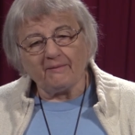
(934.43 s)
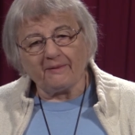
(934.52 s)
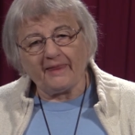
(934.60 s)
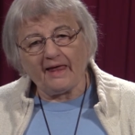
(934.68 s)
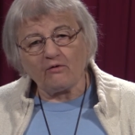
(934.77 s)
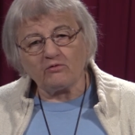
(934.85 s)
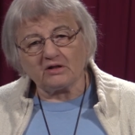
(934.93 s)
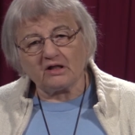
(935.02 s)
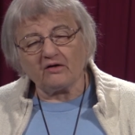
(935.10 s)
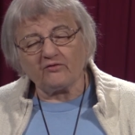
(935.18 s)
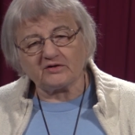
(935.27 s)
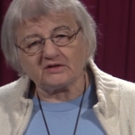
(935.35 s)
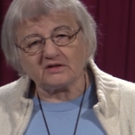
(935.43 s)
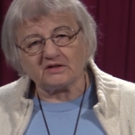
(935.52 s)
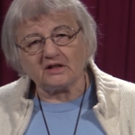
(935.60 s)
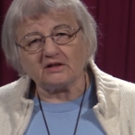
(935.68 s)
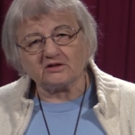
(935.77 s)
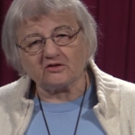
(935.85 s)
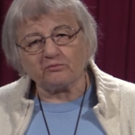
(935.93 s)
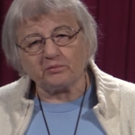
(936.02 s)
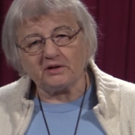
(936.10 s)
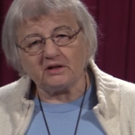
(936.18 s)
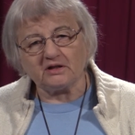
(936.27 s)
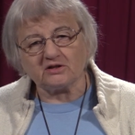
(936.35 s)
that will give us a sense of
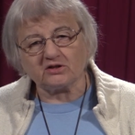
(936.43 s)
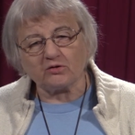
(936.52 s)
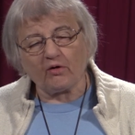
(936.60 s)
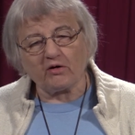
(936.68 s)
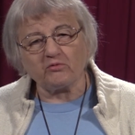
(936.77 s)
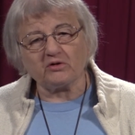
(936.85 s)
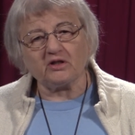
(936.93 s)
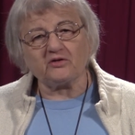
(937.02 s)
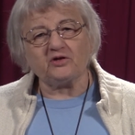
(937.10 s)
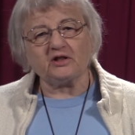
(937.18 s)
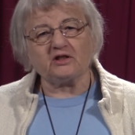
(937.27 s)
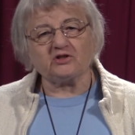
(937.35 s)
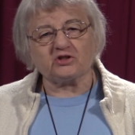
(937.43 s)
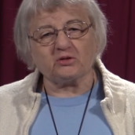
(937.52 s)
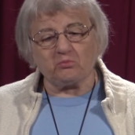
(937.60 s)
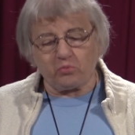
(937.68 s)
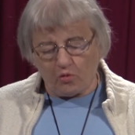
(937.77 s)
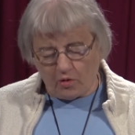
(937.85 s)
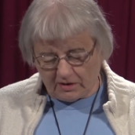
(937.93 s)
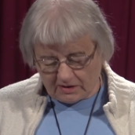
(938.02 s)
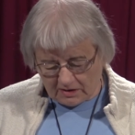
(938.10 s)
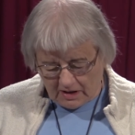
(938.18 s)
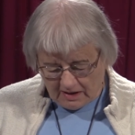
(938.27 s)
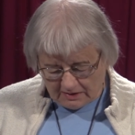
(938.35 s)
peace. So I really think it's
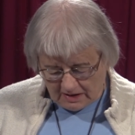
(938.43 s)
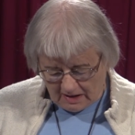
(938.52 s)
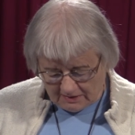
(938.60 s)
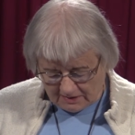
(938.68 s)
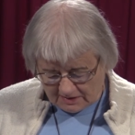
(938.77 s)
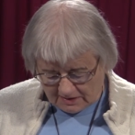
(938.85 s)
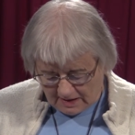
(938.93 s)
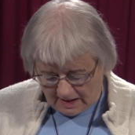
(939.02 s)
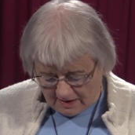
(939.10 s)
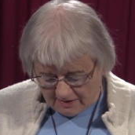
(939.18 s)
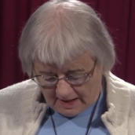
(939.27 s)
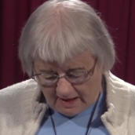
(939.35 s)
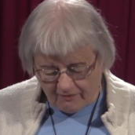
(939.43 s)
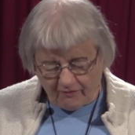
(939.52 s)
important to understand that